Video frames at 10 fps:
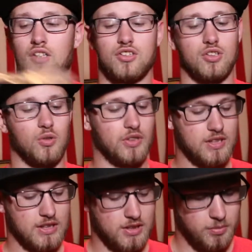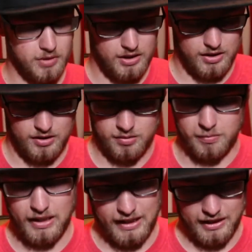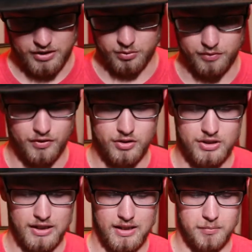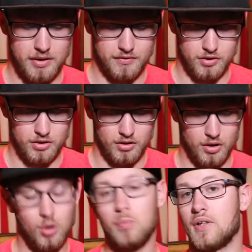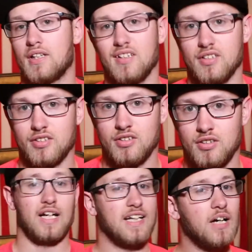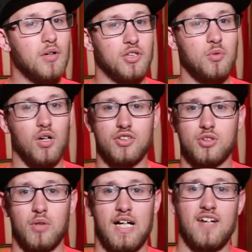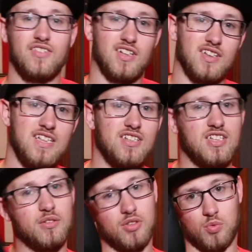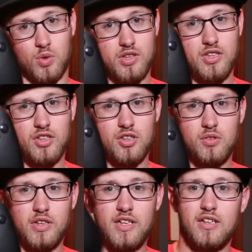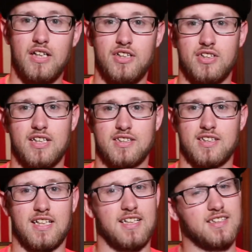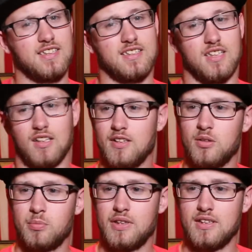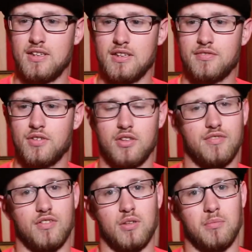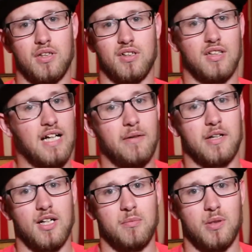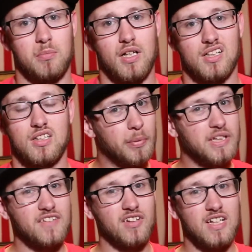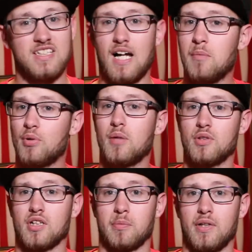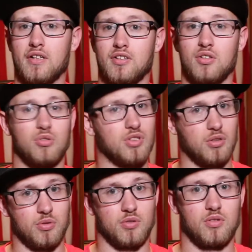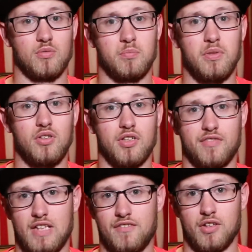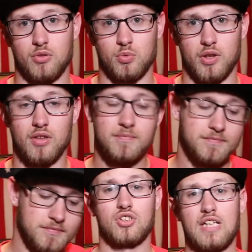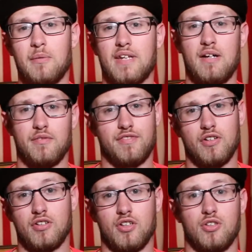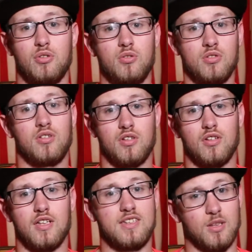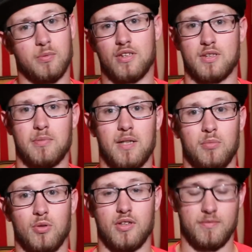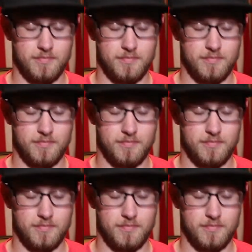so this is going to be my actual first time ever opening this. And now I do also have the Elite Series 1 controller here. As you guys can kind of see, it's a little bit different from how it came in the box, but nevertheless I'm probably going to compare the two, so be looking for that video as well. So now without further ado, let's open this bad boy.